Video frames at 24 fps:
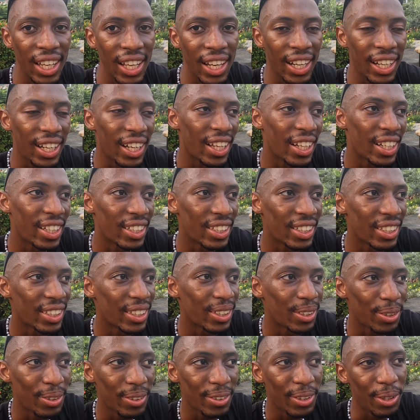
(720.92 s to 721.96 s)
and let
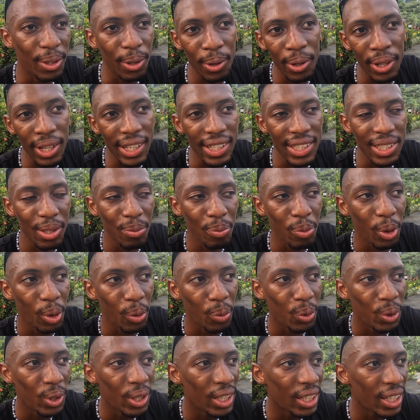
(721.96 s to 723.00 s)
her go her separate
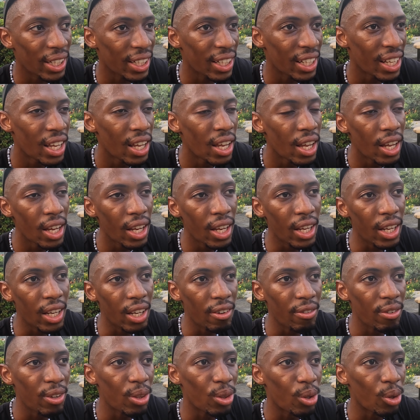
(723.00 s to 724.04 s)
way
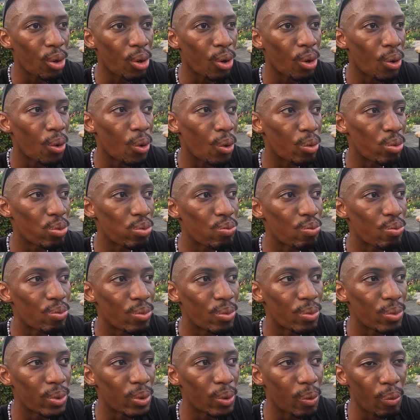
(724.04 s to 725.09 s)
even though
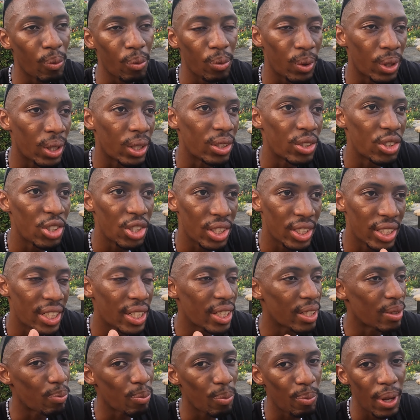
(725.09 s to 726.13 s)
well she
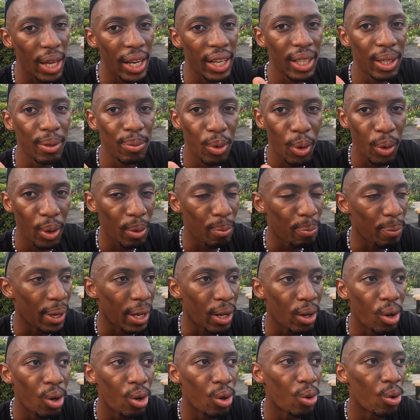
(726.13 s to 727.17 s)
did end up going
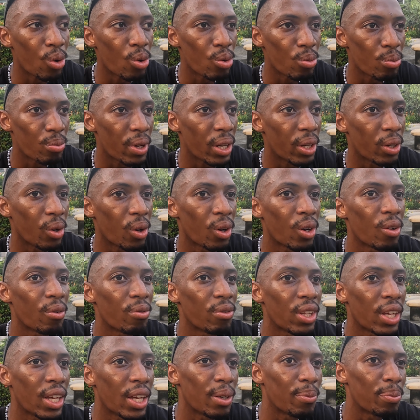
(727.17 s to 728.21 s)
back home and all of
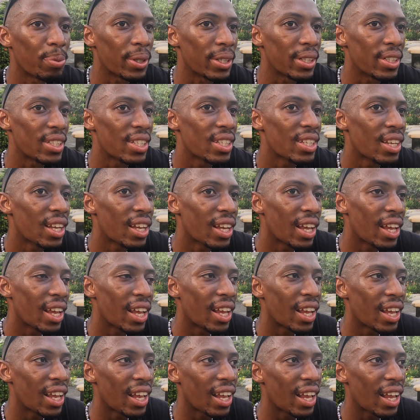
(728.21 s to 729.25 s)
that but
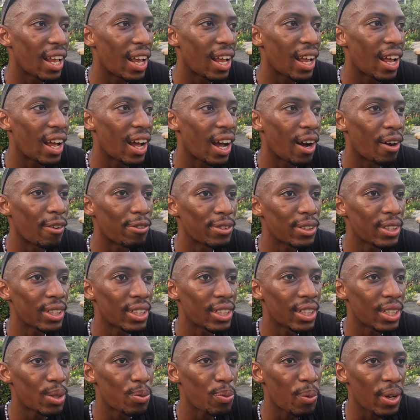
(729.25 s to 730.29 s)

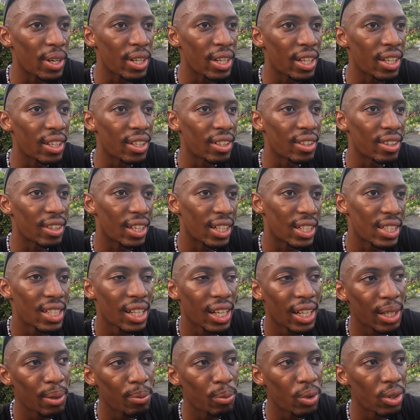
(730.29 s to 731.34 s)
after spending that
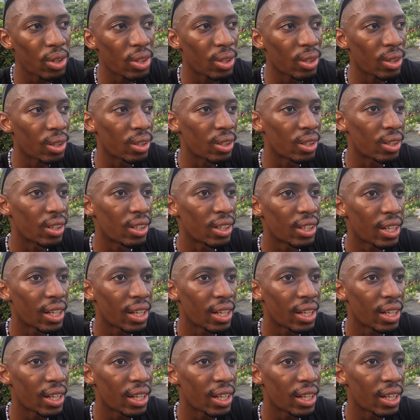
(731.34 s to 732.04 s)
time with her